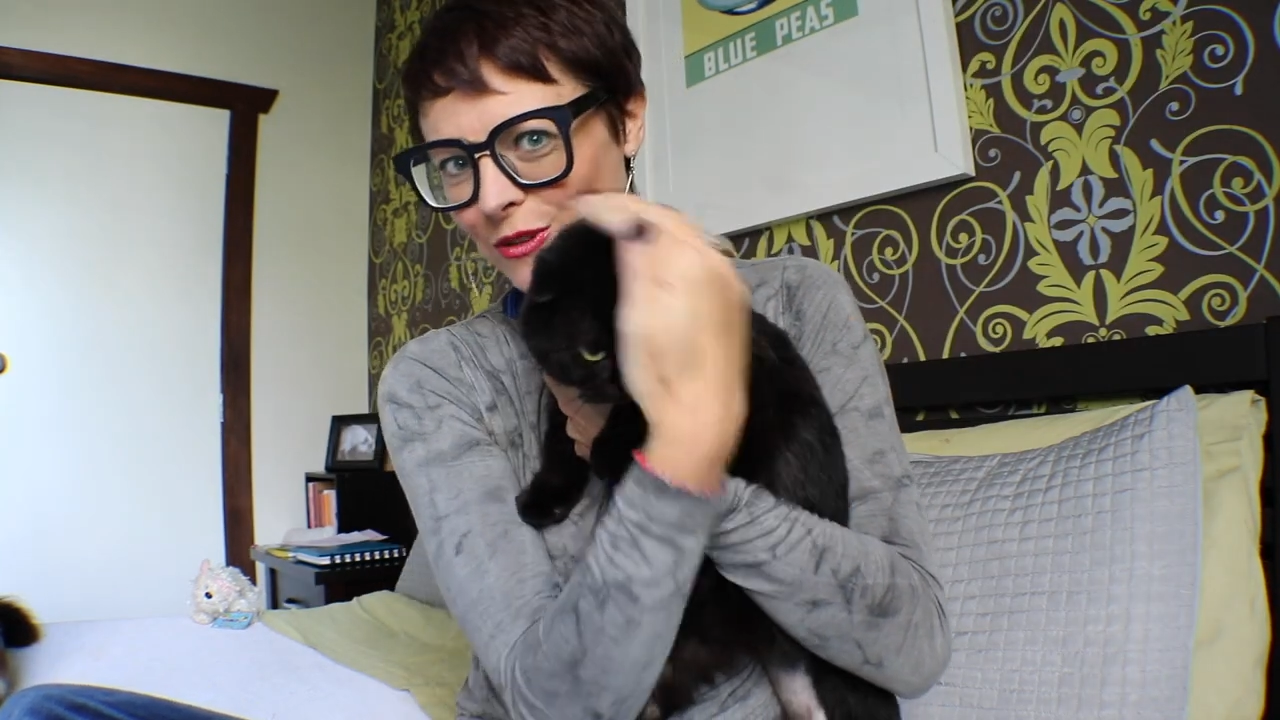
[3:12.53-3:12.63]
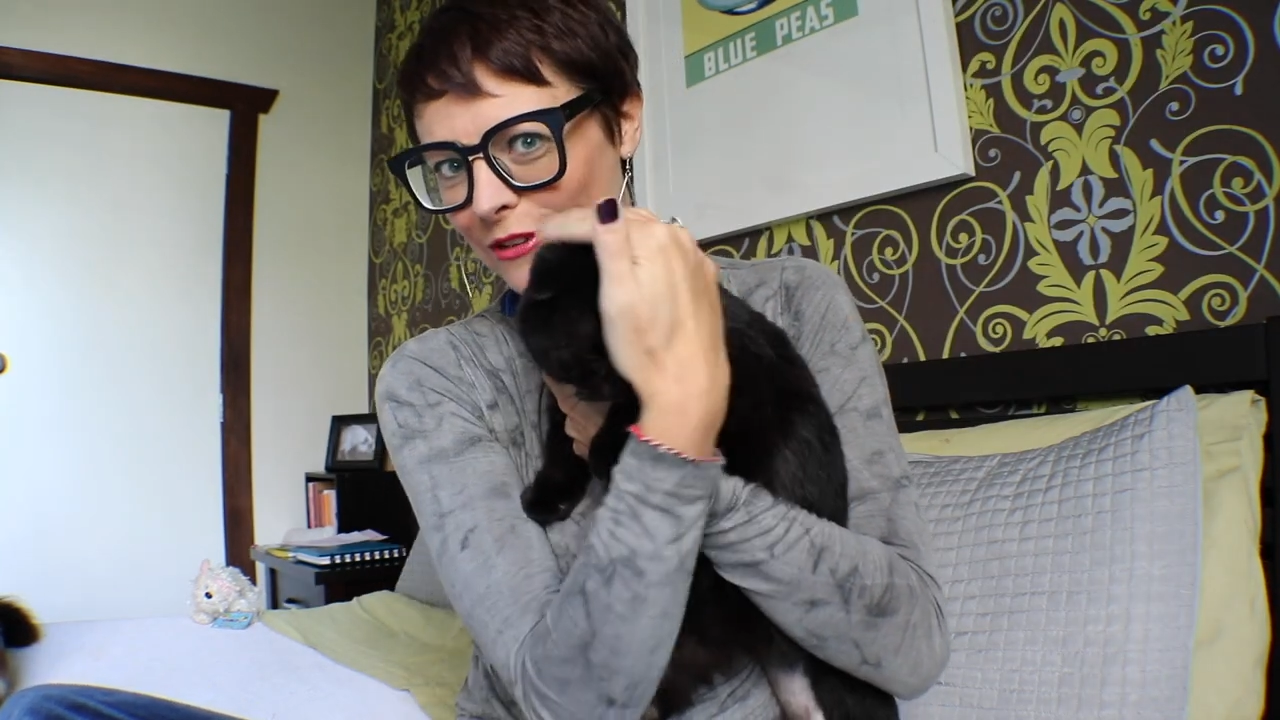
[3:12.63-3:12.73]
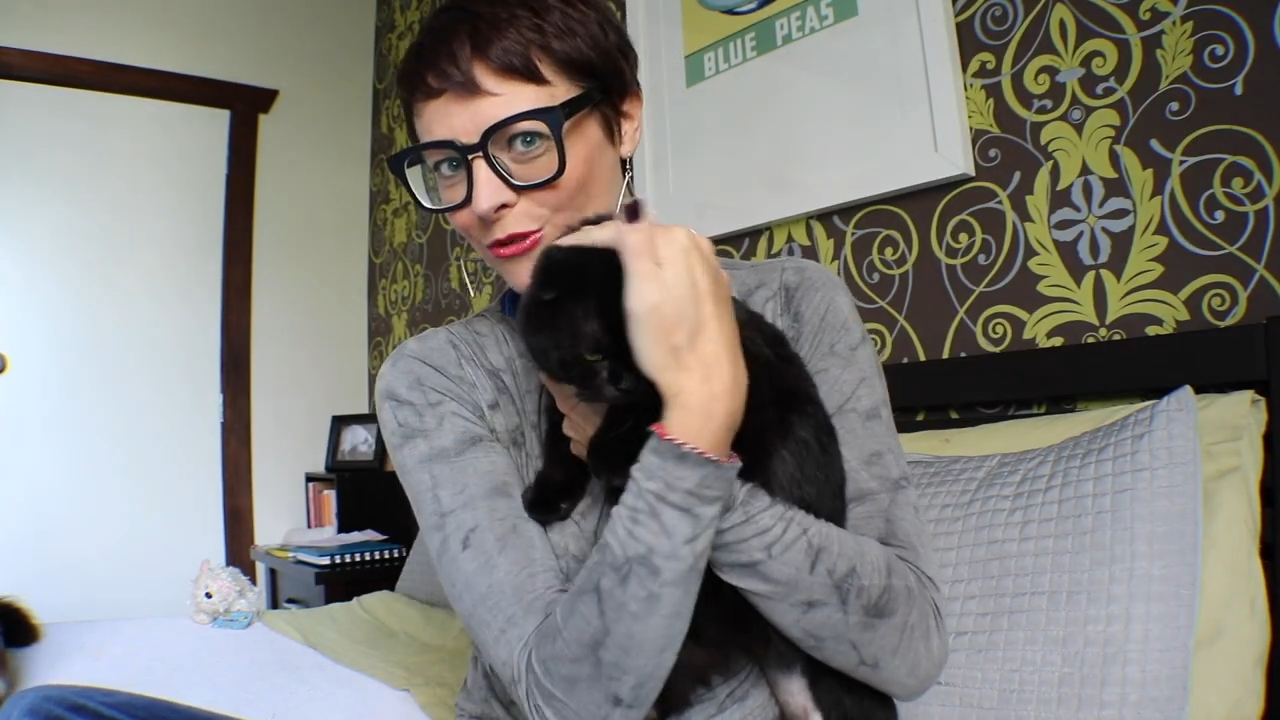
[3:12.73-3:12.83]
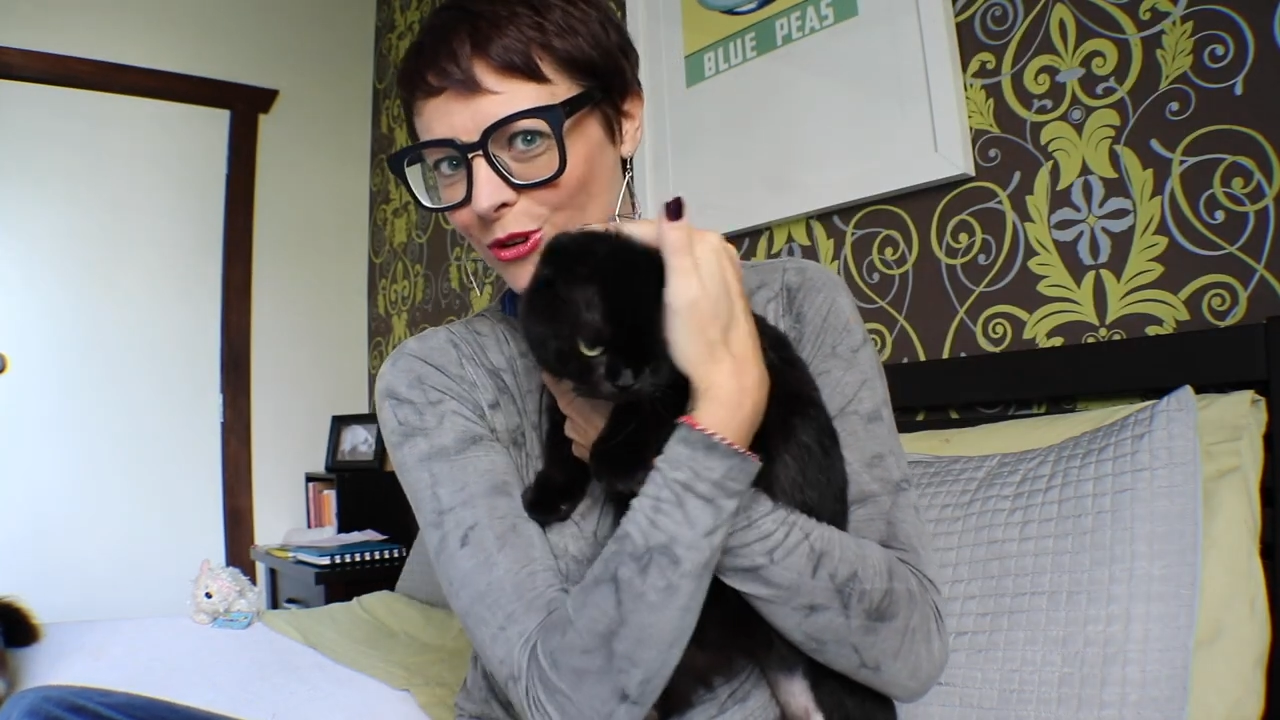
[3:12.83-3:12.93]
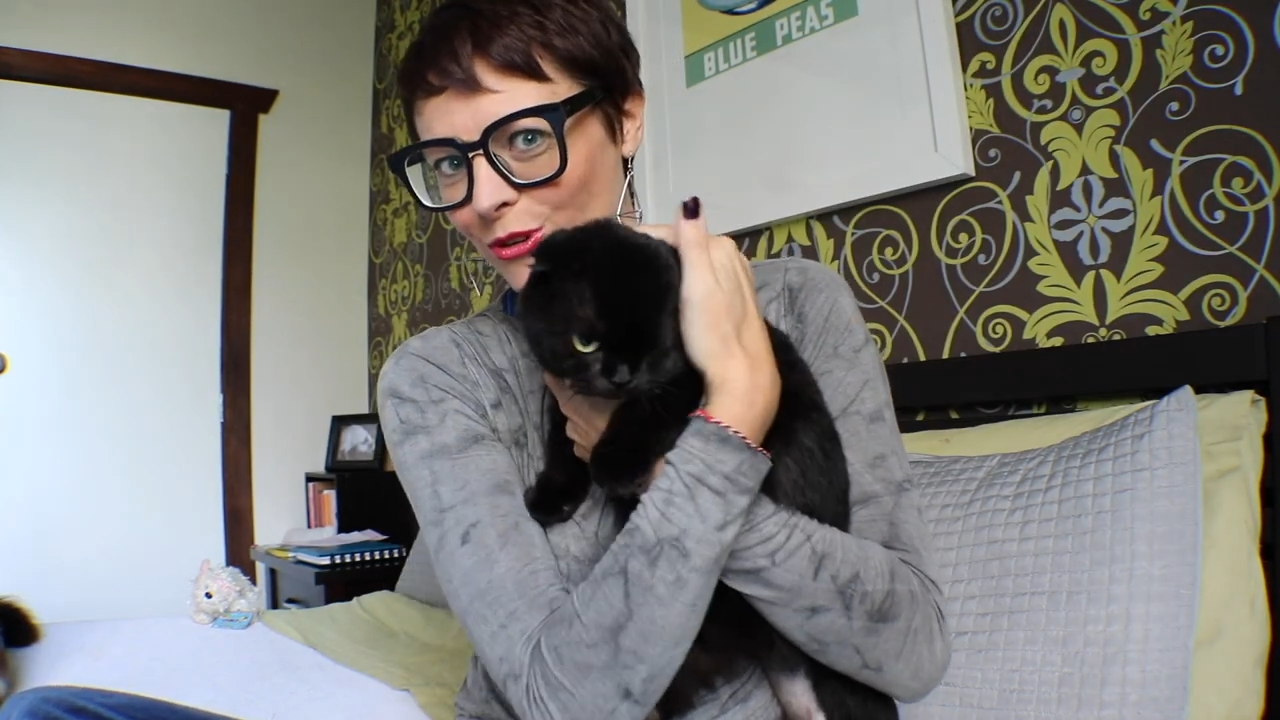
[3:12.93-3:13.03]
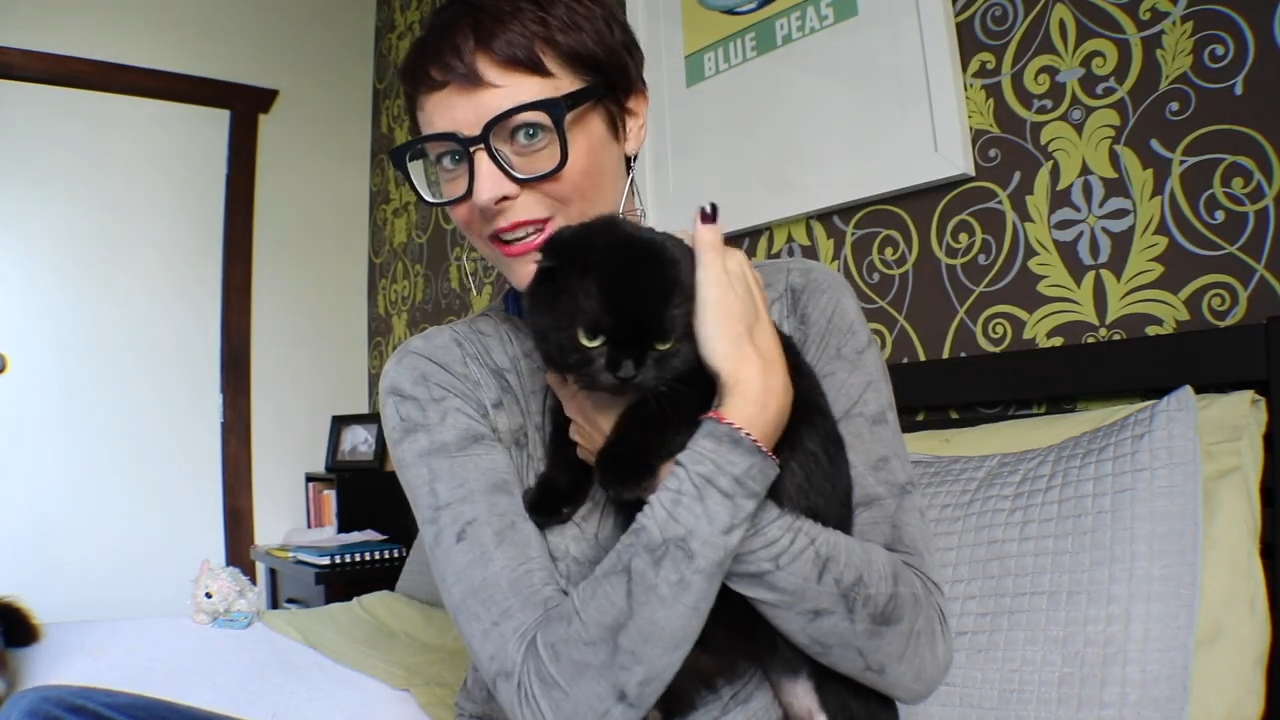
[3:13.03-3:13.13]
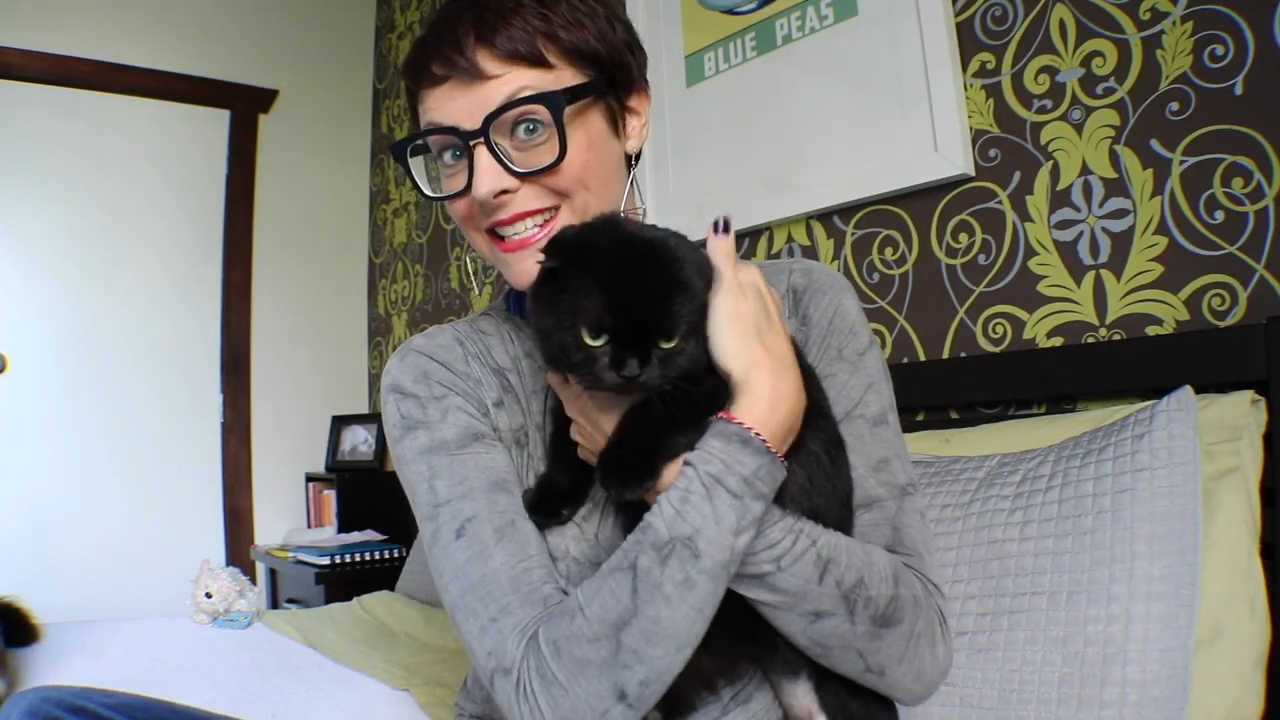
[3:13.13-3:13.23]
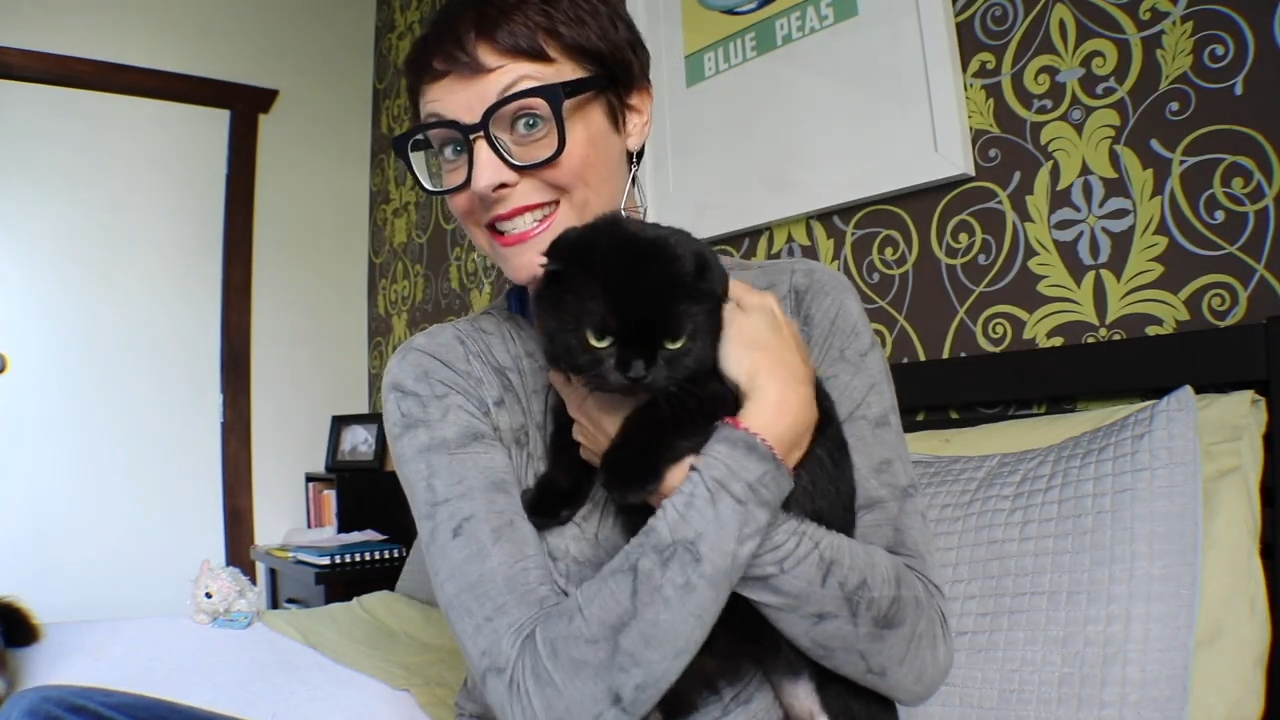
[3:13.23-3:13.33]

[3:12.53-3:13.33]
little girl is